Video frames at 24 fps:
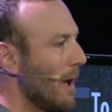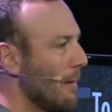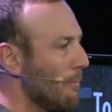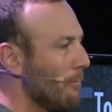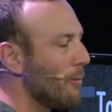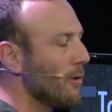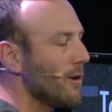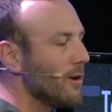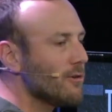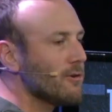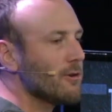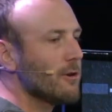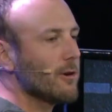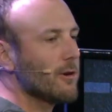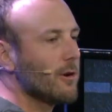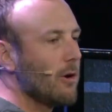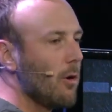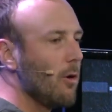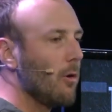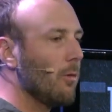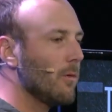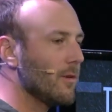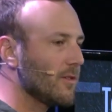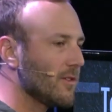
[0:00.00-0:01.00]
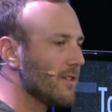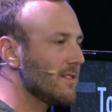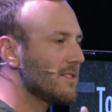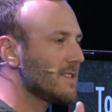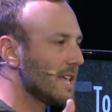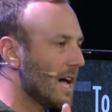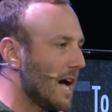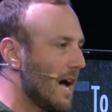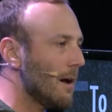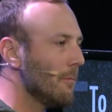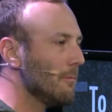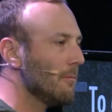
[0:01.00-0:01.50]
am pretty sure gold was a
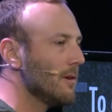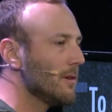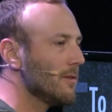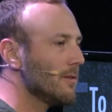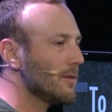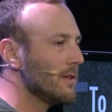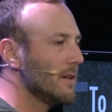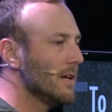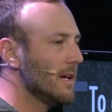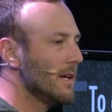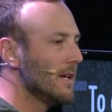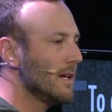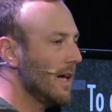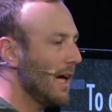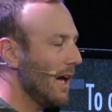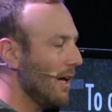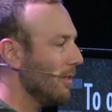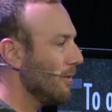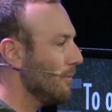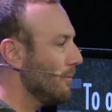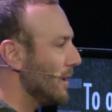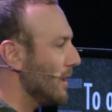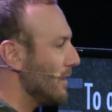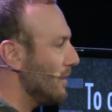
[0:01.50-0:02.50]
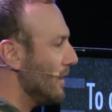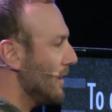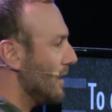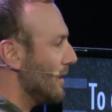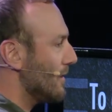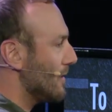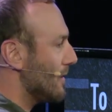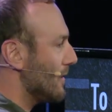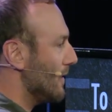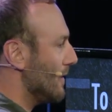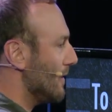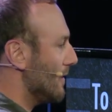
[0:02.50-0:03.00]
timeless element
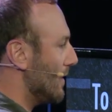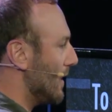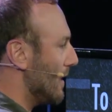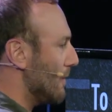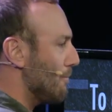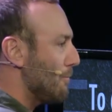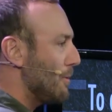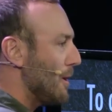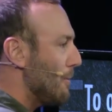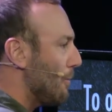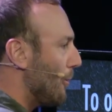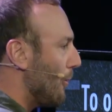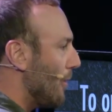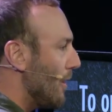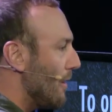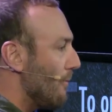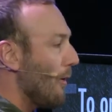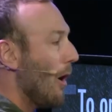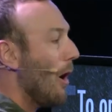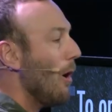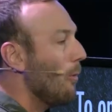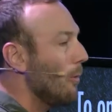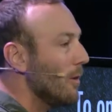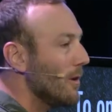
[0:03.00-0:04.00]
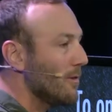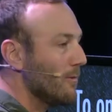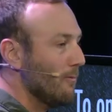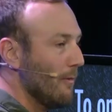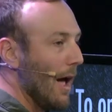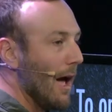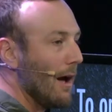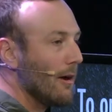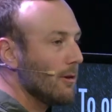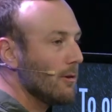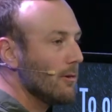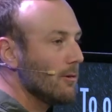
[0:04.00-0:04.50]
is, that people have always
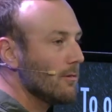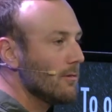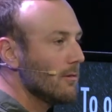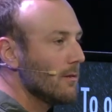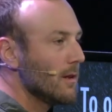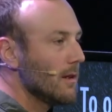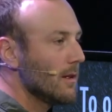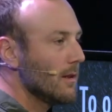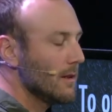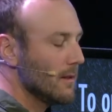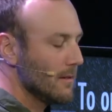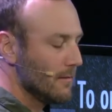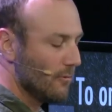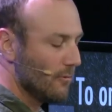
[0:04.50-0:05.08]
valued